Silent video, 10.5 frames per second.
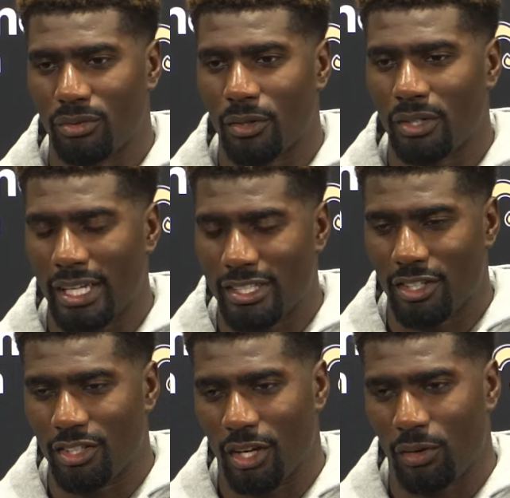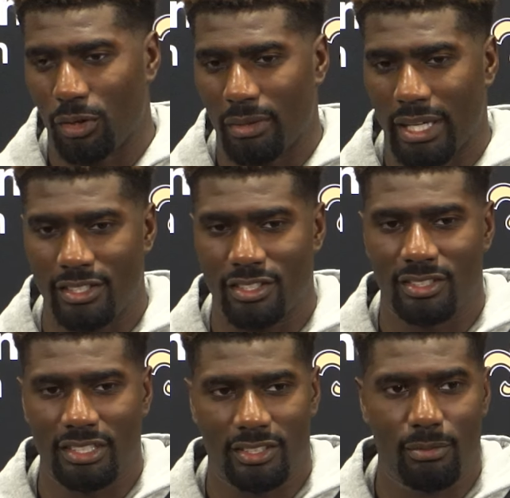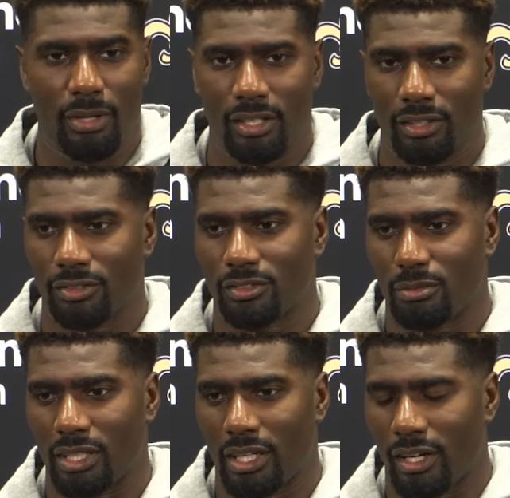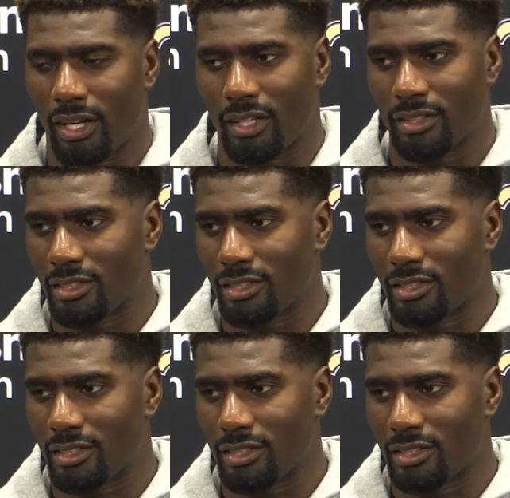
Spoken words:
Knowing that he's a young quarterback, he just needs somebody to look to be like, all right,